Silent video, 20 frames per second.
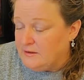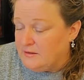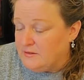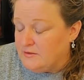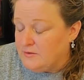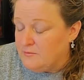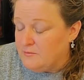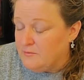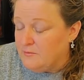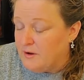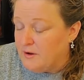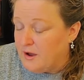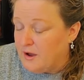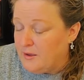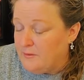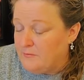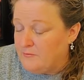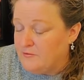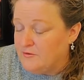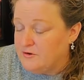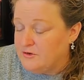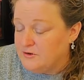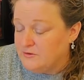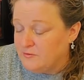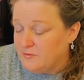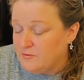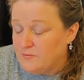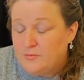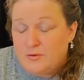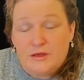there might, for
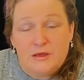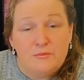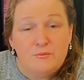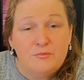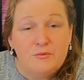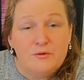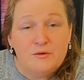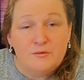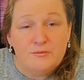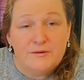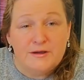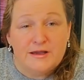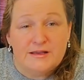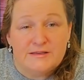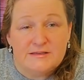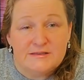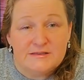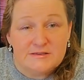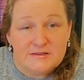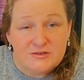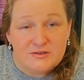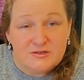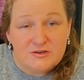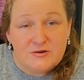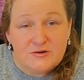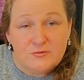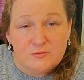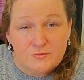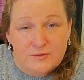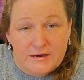different people, because it's a
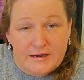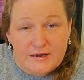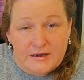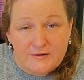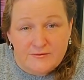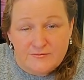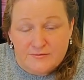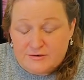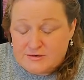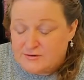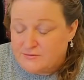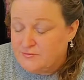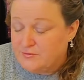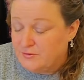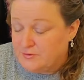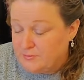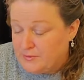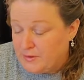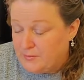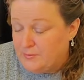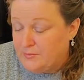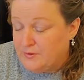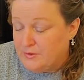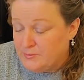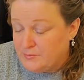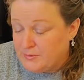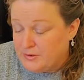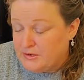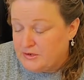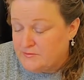general reading, for different people it'll
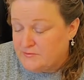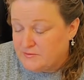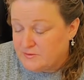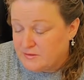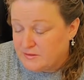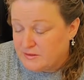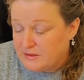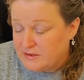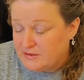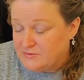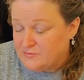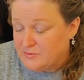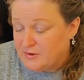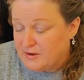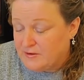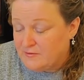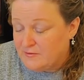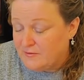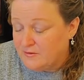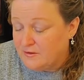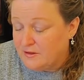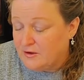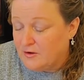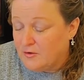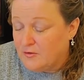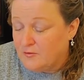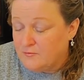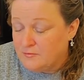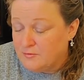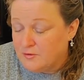be different things. But I feel like
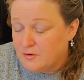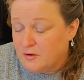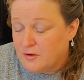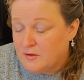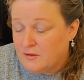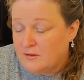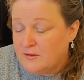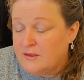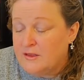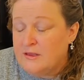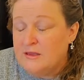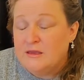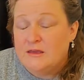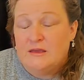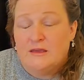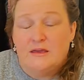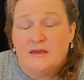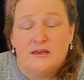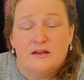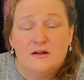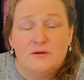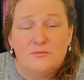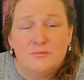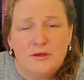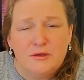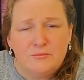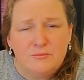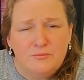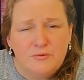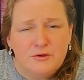overall, it'll
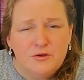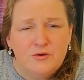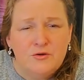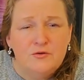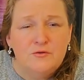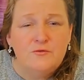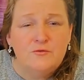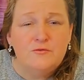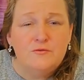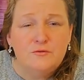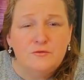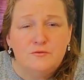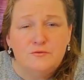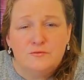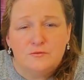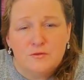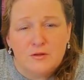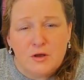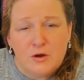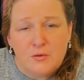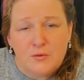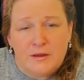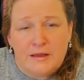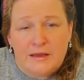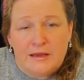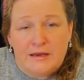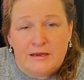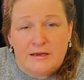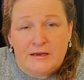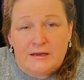be a beautiful,
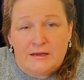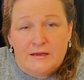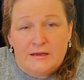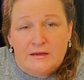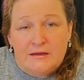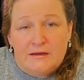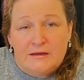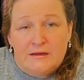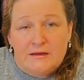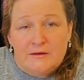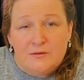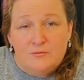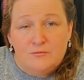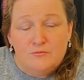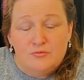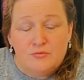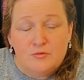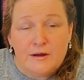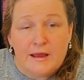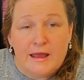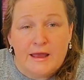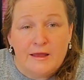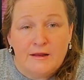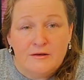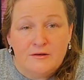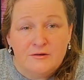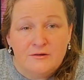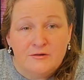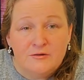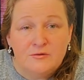flowing,
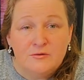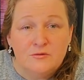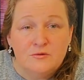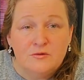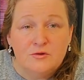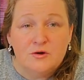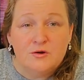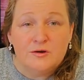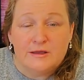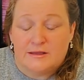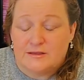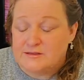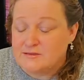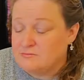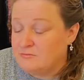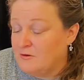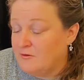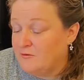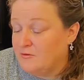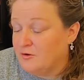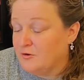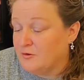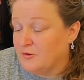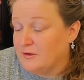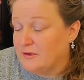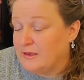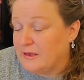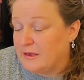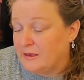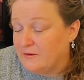brand new look at some of your
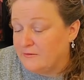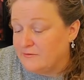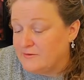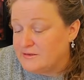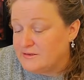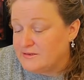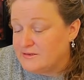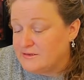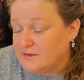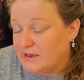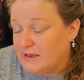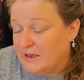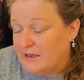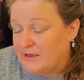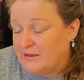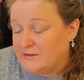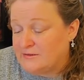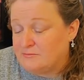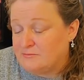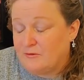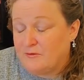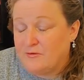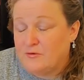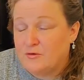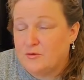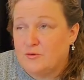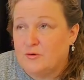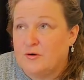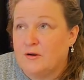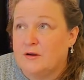gifts and some of
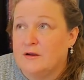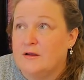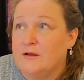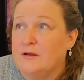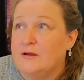your